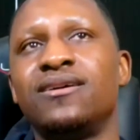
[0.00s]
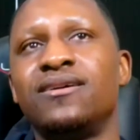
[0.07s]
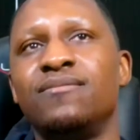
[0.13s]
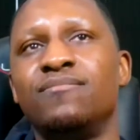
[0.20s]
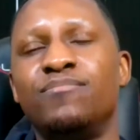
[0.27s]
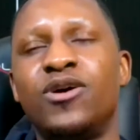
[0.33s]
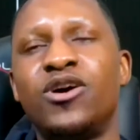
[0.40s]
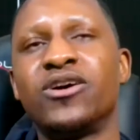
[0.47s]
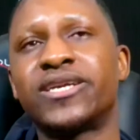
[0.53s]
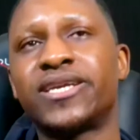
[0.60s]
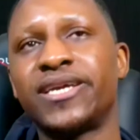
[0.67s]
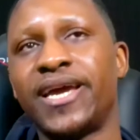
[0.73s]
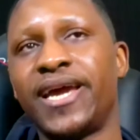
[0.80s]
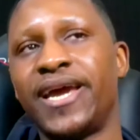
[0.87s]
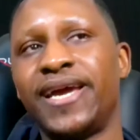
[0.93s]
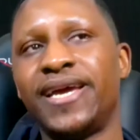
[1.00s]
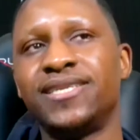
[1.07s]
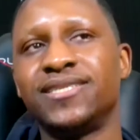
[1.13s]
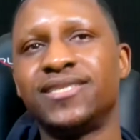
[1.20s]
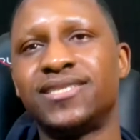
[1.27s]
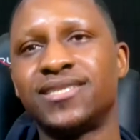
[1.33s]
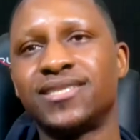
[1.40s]
Mark
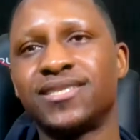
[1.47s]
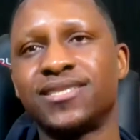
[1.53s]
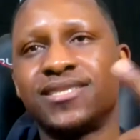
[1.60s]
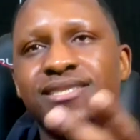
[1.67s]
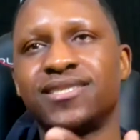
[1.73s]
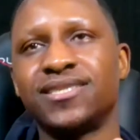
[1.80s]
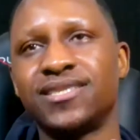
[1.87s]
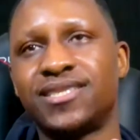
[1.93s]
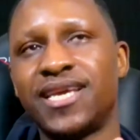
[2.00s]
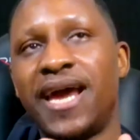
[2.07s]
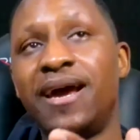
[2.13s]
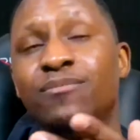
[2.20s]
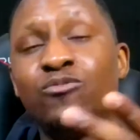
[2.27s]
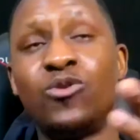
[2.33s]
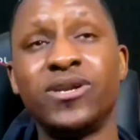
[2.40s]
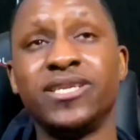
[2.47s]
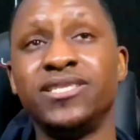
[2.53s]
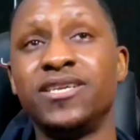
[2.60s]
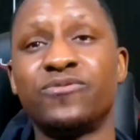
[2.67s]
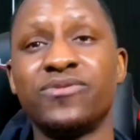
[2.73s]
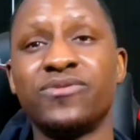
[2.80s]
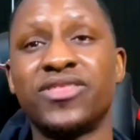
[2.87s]
and Sam wanted
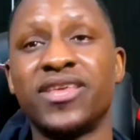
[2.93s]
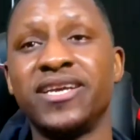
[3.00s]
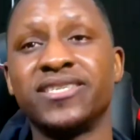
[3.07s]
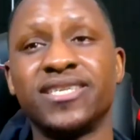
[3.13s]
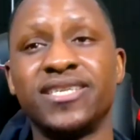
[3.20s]
different things,